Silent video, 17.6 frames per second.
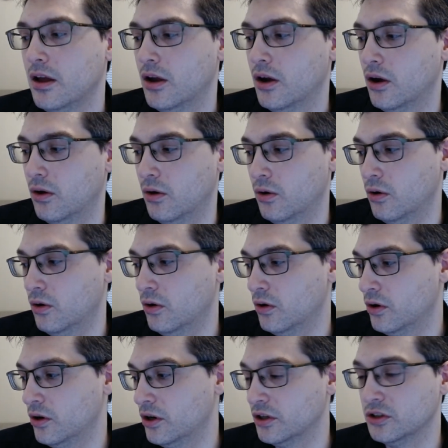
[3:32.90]

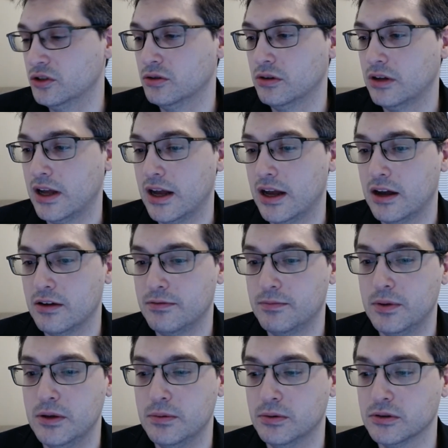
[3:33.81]
Or you'll have
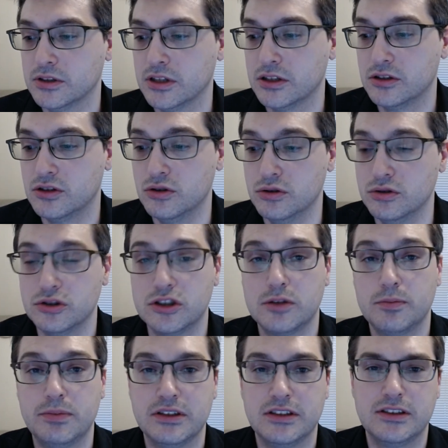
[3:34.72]
people that use
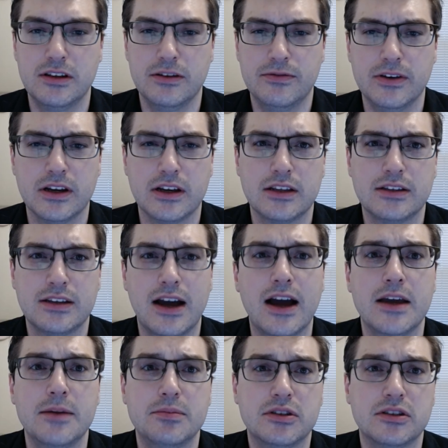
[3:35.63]
specific
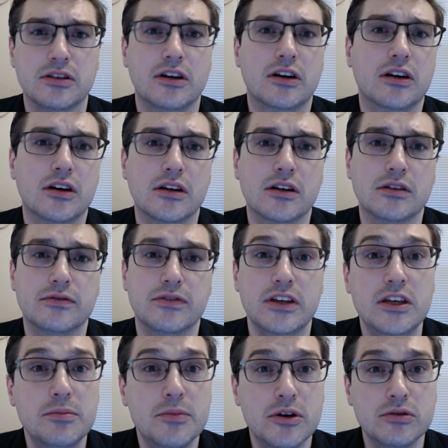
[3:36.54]
types of
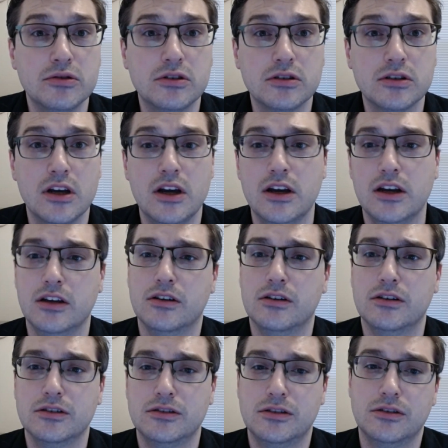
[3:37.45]
emotes in order
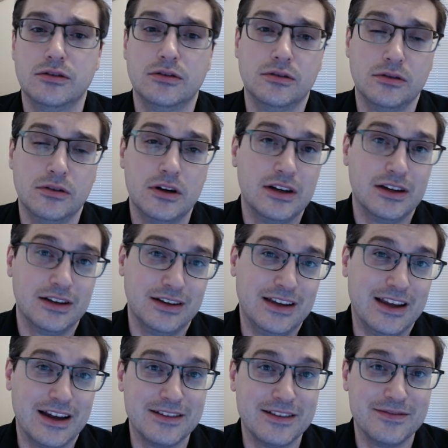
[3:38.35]
to
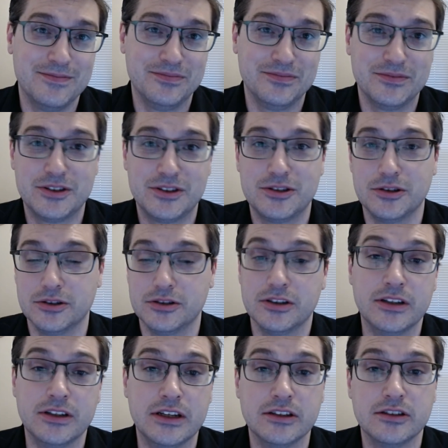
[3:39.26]
get certain
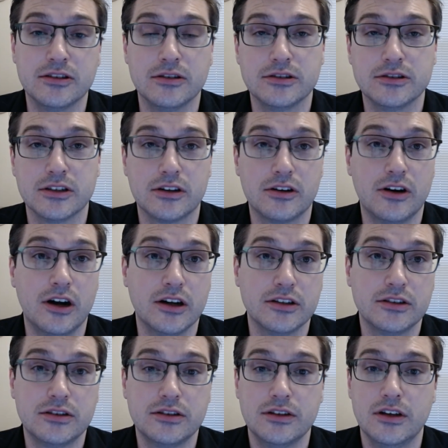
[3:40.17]
insults across,